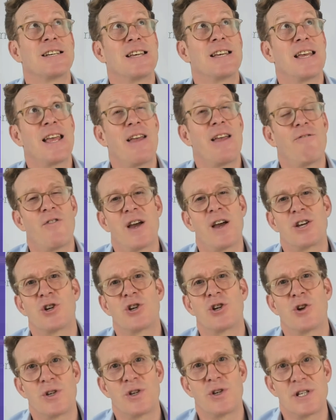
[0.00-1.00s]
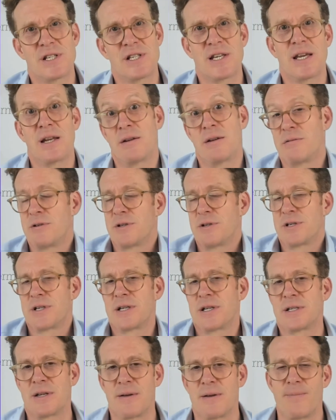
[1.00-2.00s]
infection on your skin, just
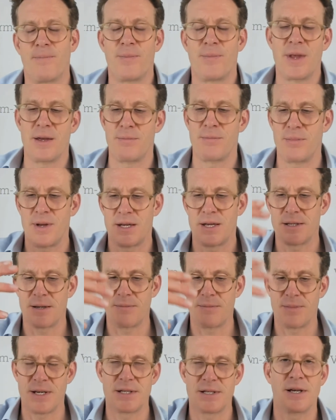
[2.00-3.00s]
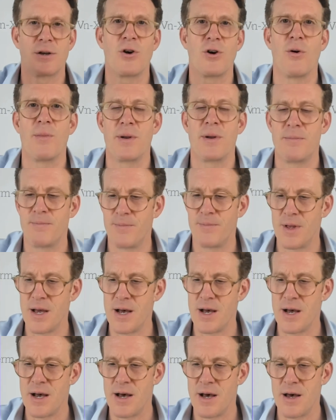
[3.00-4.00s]
as a common
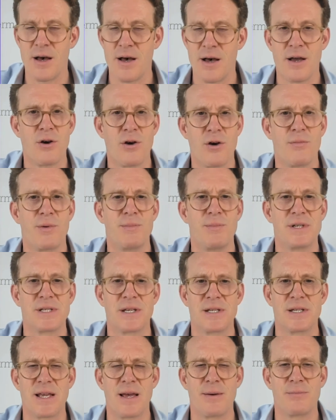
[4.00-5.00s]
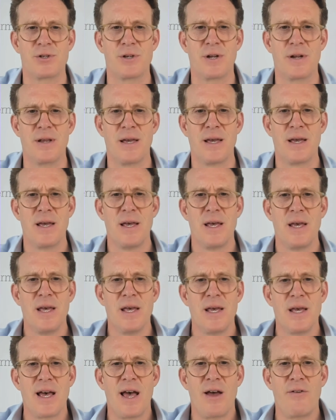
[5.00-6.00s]
misconception.
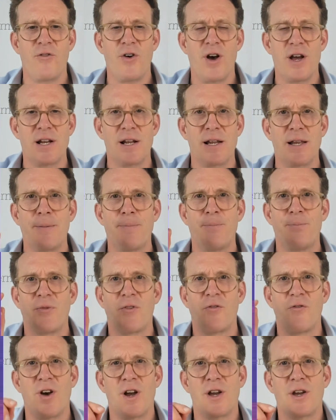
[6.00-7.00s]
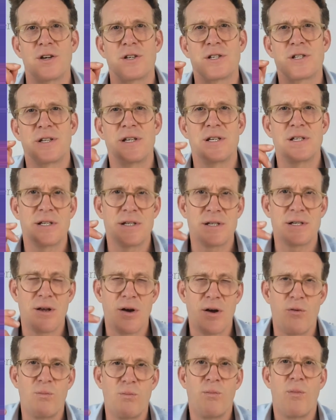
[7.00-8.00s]
And finally, fungus. This is
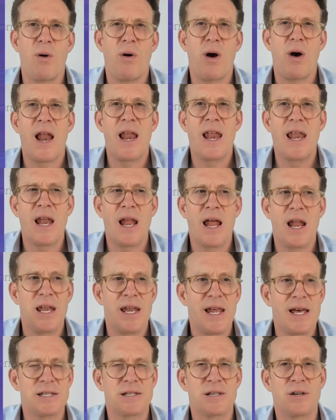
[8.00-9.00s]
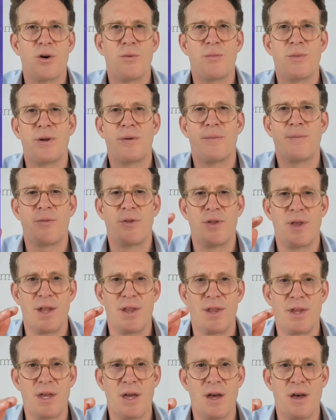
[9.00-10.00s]
a less common
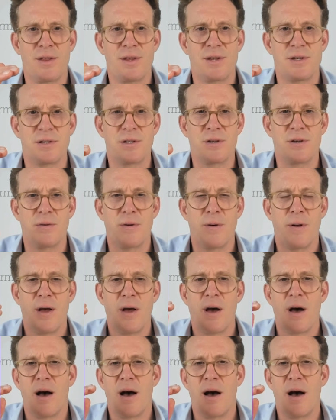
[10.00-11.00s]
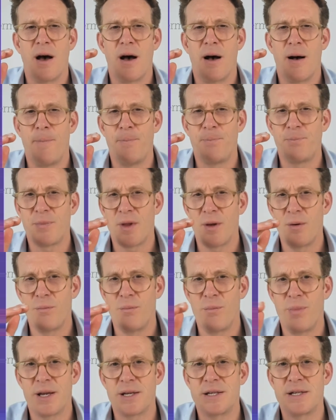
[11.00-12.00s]
than the other two.
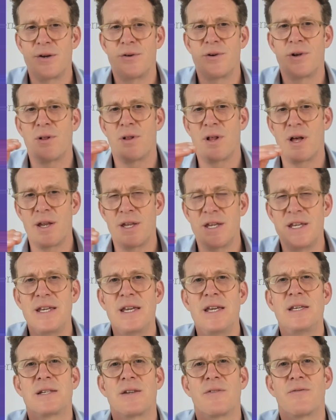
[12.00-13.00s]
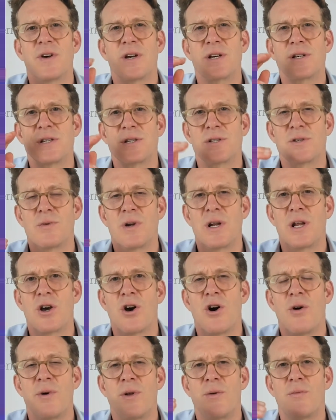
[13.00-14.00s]
Bacterial and yeast infections are really
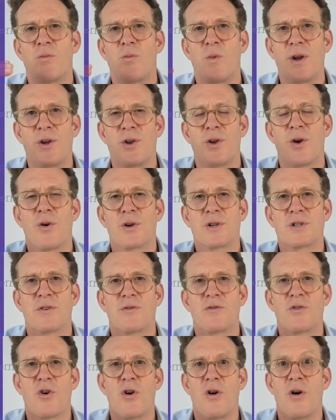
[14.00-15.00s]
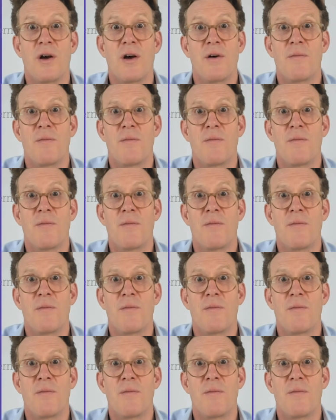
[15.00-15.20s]
common when dogs have got